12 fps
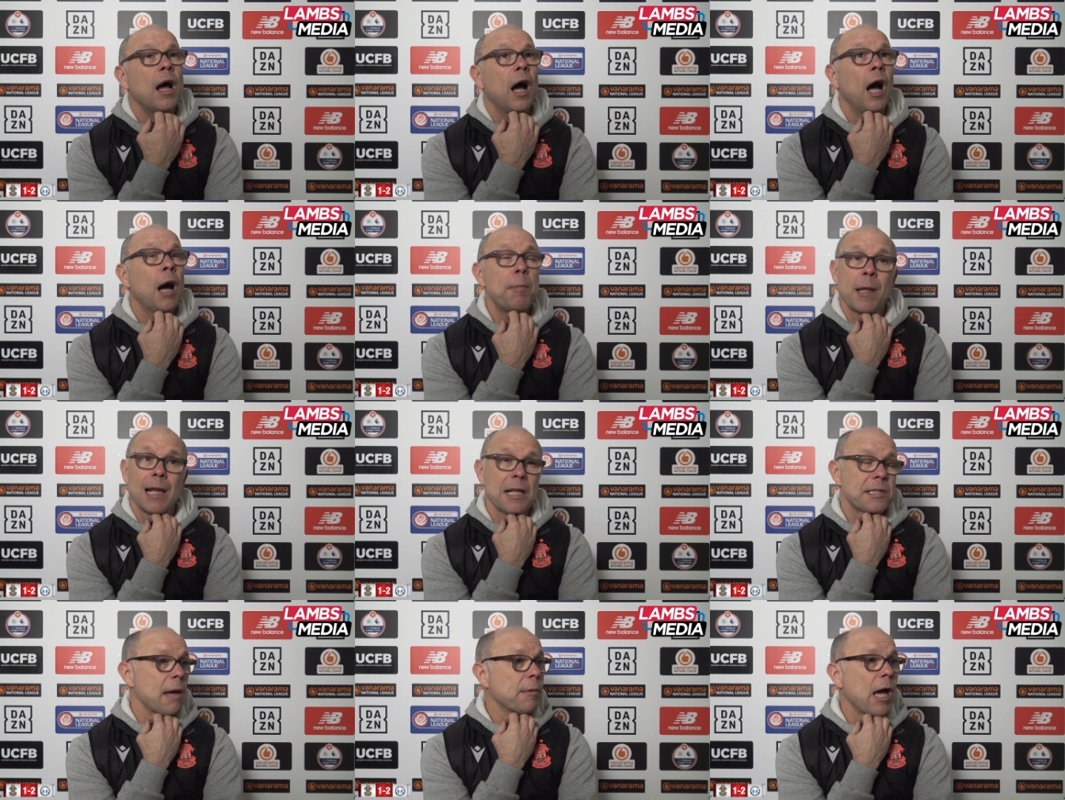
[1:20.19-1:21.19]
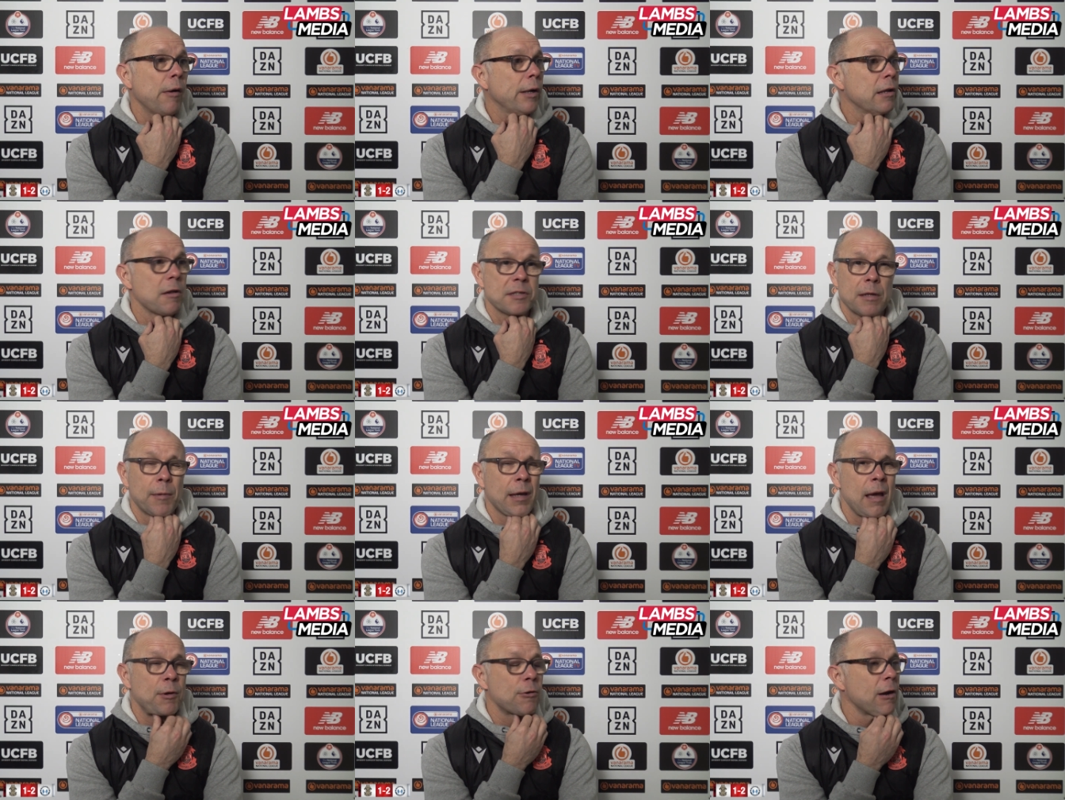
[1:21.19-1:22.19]
But the lads kept going. I said,
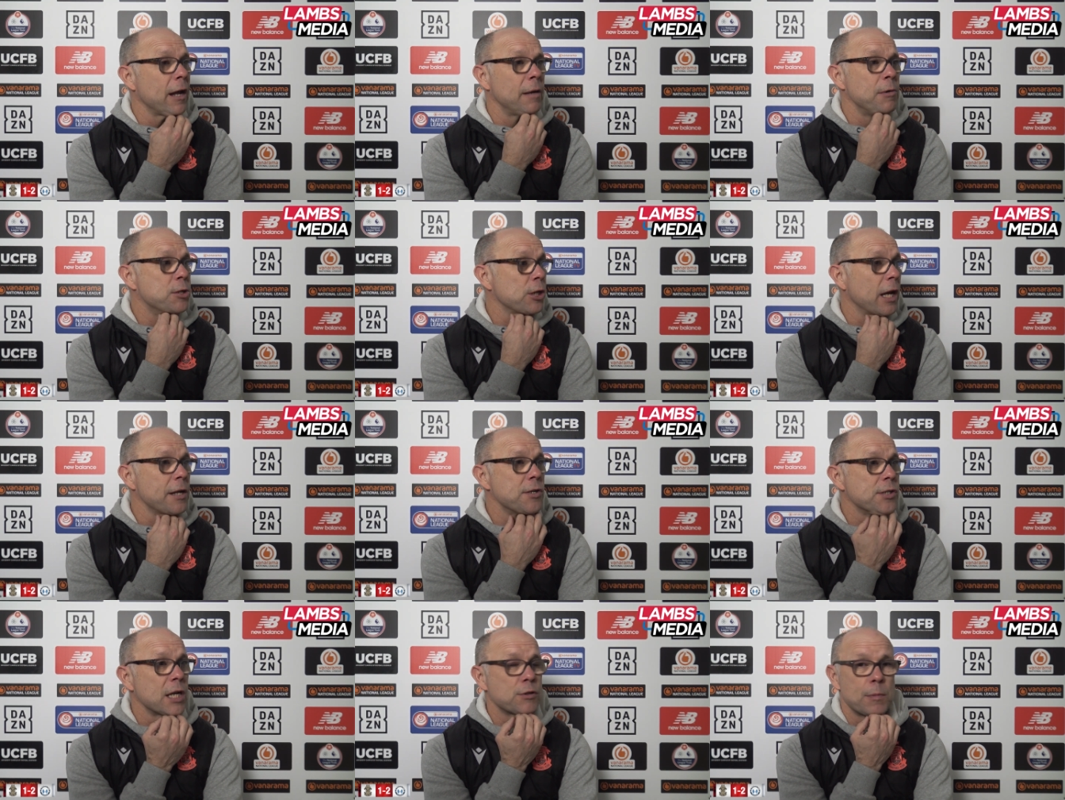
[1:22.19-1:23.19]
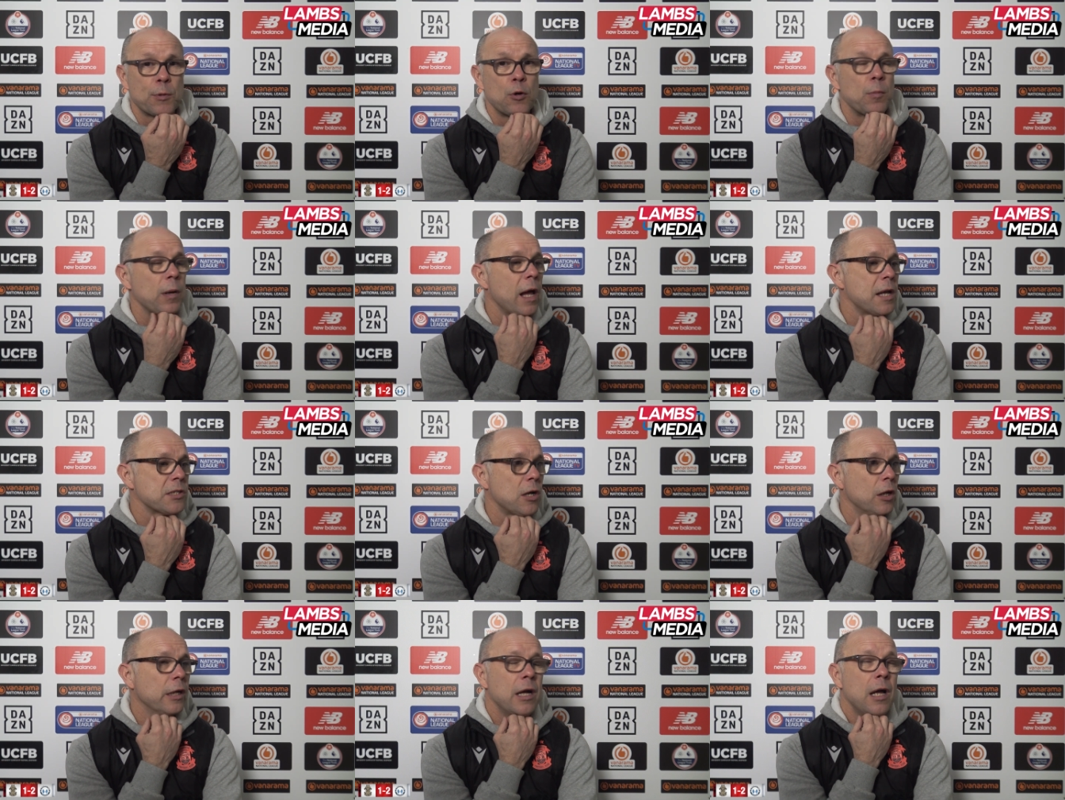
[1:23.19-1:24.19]
kept creating. We changed things. We brought players
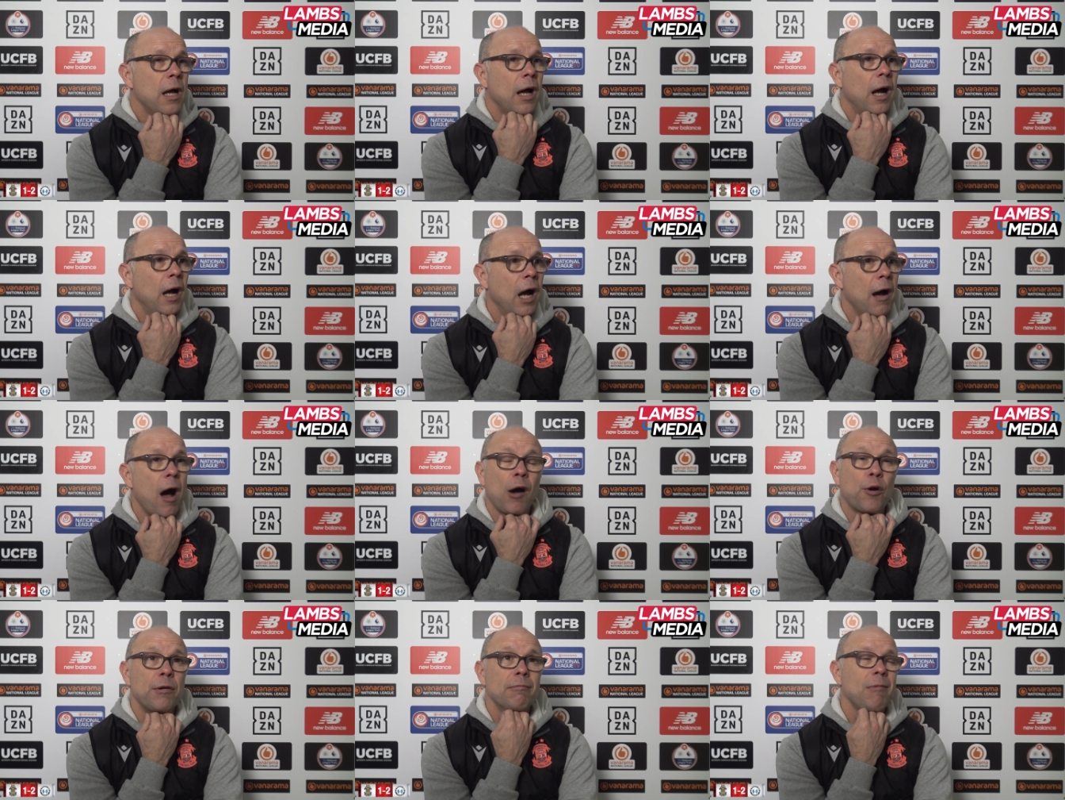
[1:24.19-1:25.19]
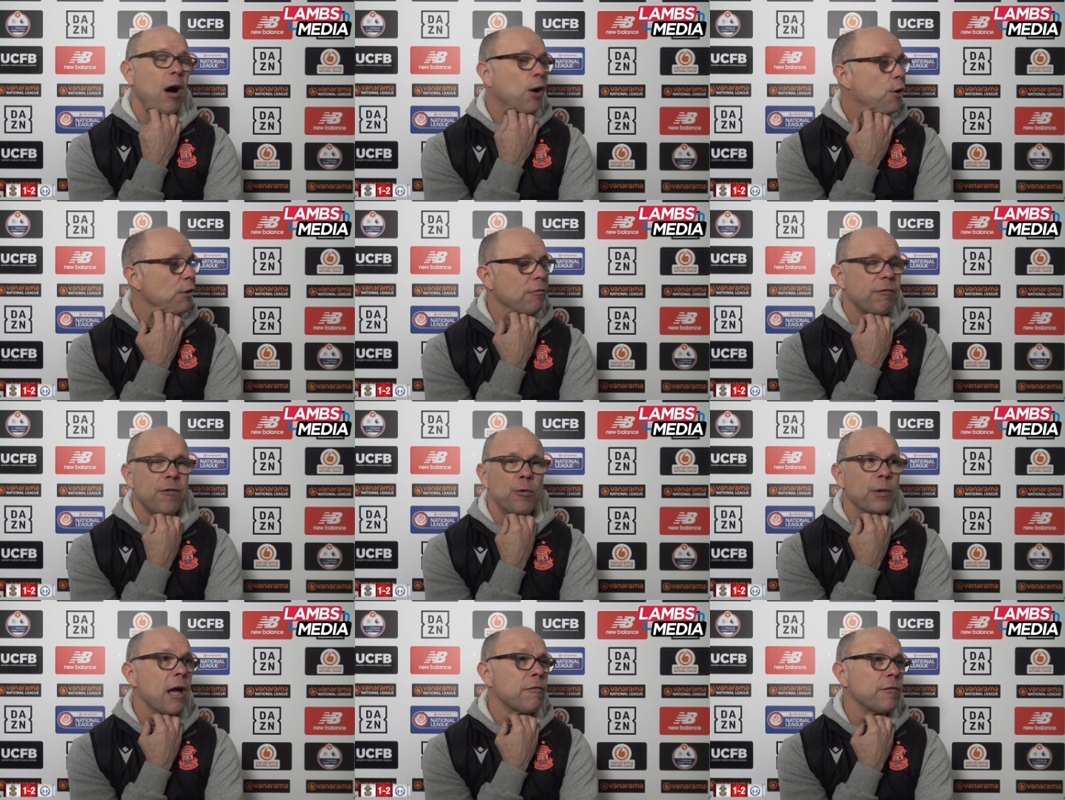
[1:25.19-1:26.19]
on. I couldn't
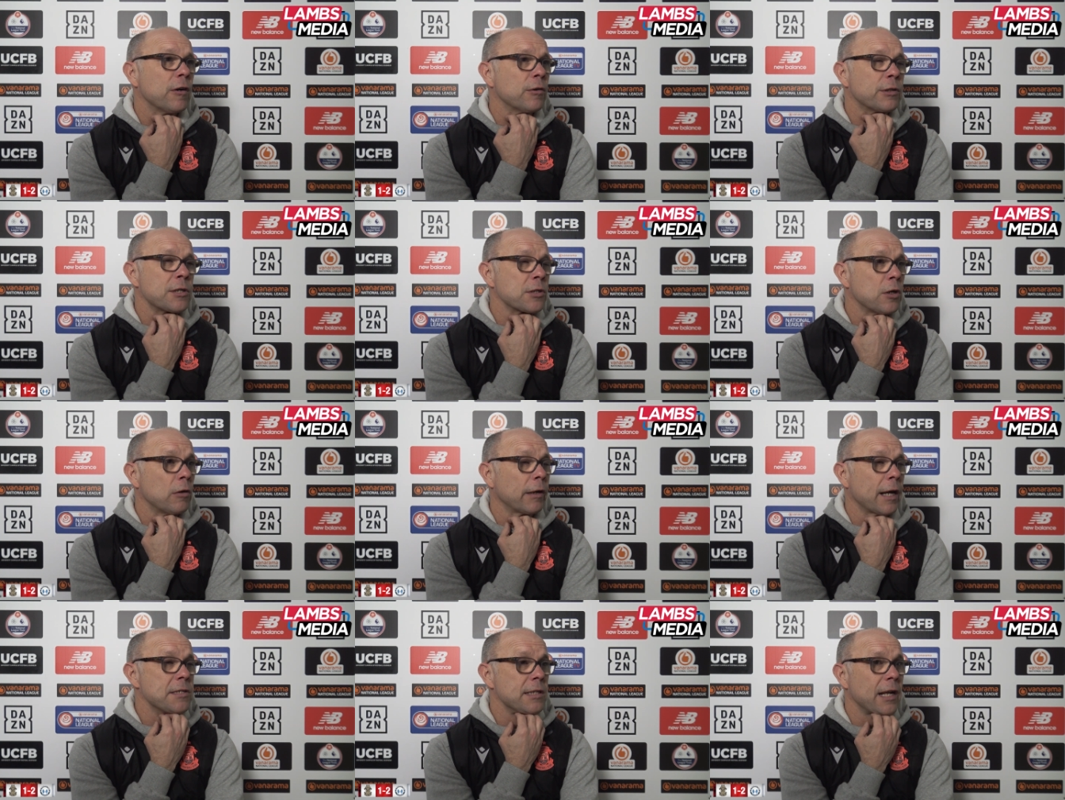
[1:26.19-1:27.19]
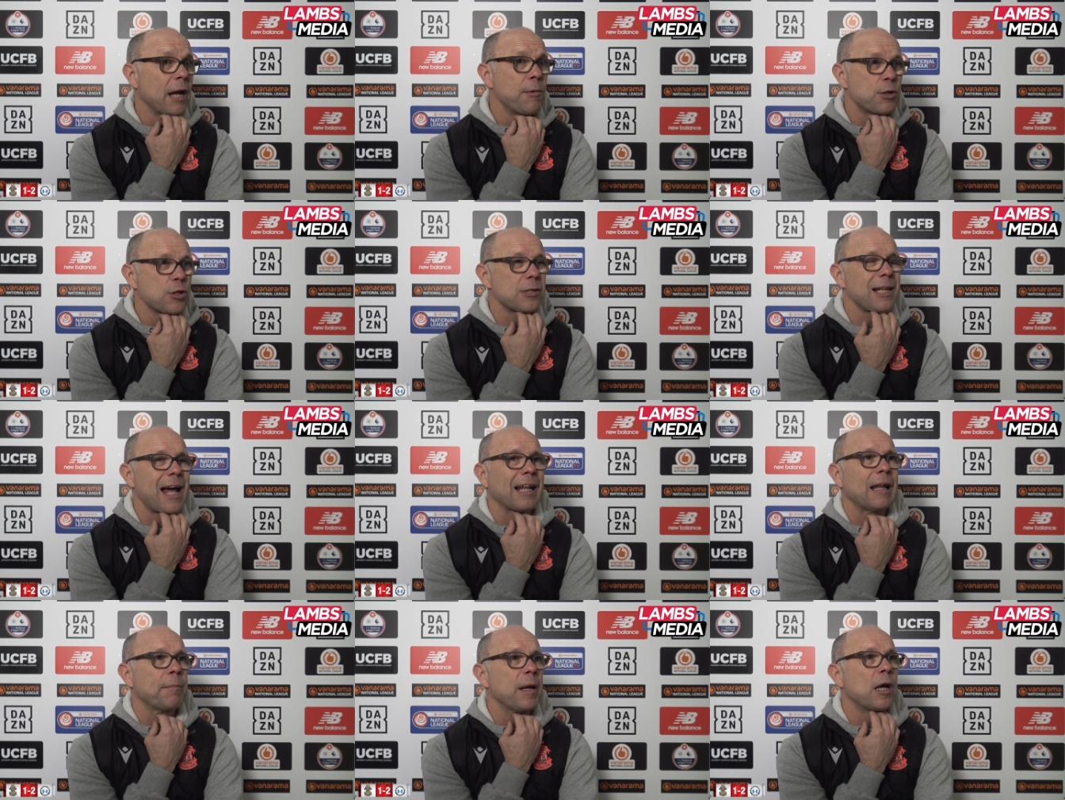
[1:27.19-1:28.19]
fault the effort or desire again today. We just lacked
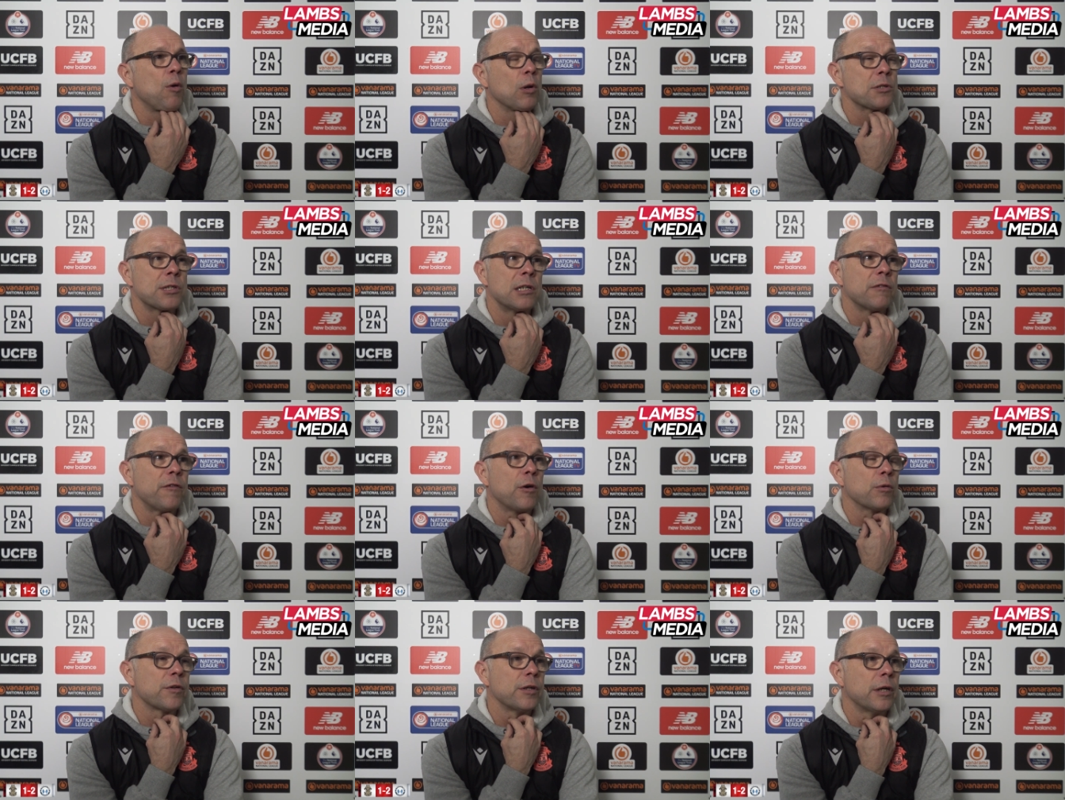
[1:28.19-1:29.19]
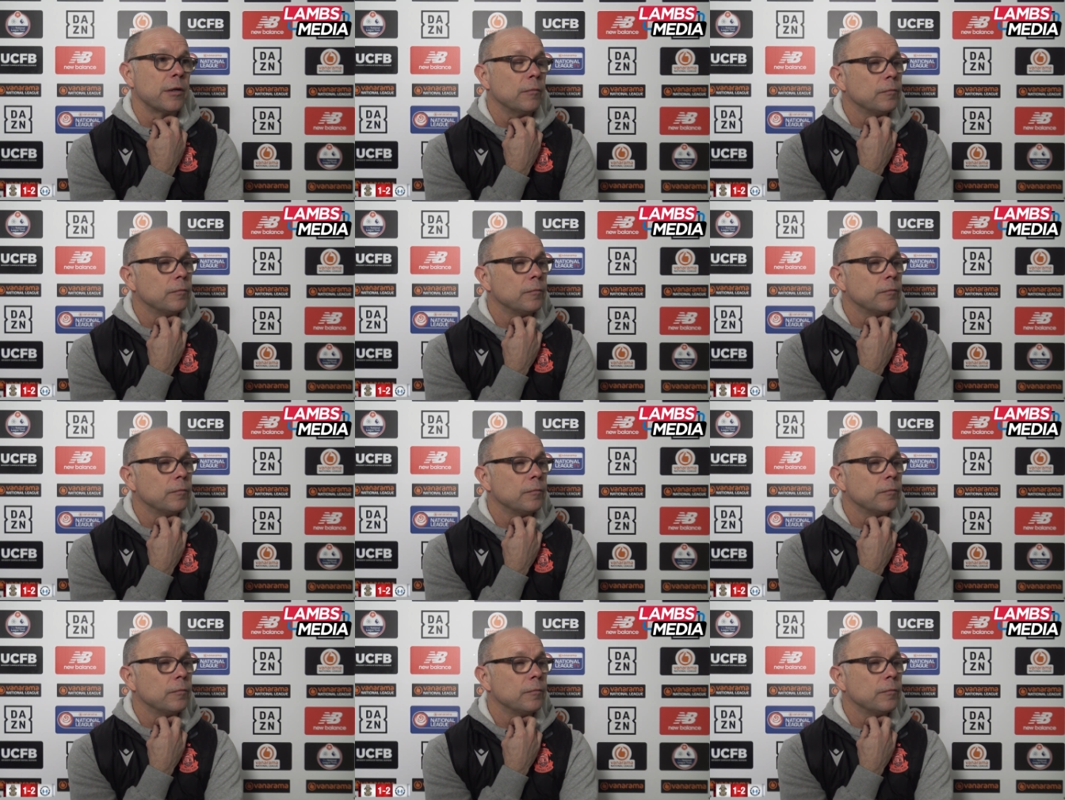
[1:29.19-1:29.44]
that bit of quality in the final third.